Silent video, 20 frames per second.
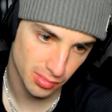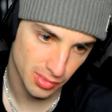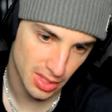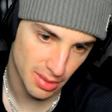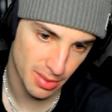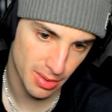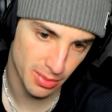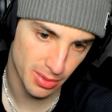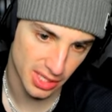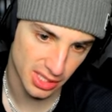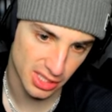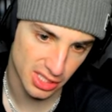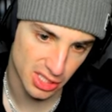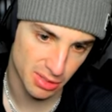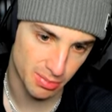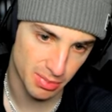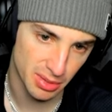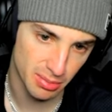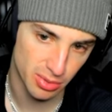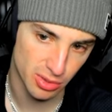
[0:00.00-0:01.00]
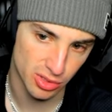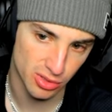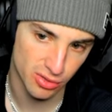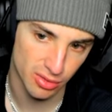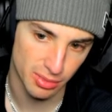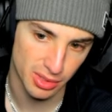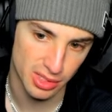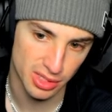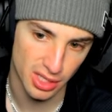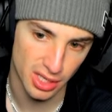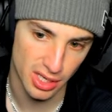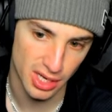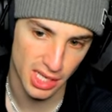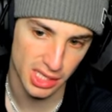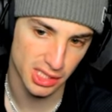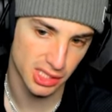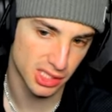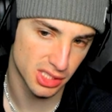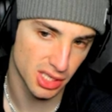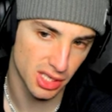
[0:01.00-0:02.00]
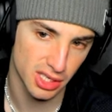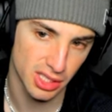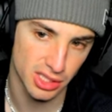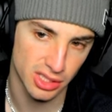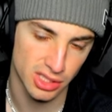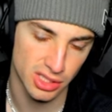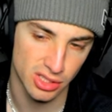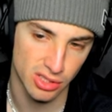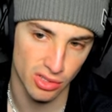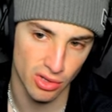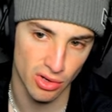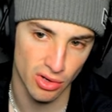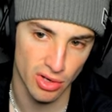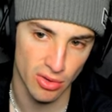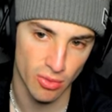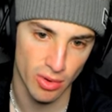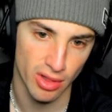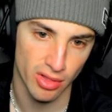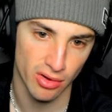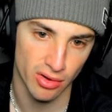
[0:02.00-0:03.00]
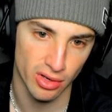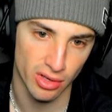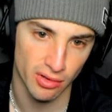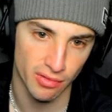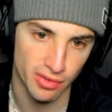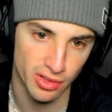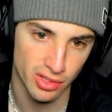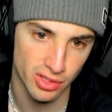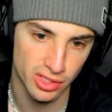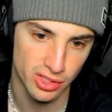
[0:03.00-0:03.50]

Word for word: I mean, we get the speed boost from the sun, and the sun is the only weather on the field.